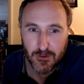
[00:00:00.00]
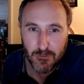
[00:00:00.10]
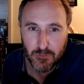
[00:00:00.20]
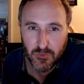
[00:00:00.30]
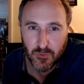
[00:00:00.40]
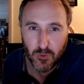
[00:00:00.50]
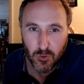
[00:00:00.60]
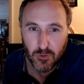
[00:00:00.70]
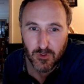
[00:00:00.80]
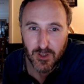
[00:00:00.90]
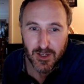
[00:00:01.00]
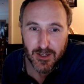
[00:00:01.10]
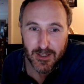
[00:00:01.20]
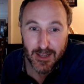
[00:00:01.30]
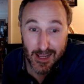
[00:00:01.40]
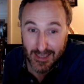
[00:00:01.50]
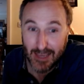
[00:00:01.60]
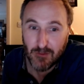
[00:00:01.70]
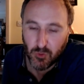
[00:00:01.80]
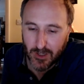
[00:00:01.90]
before it came
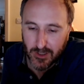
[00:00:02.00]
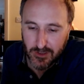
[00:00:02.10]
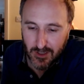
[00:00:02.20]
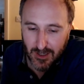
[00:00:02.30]
to us.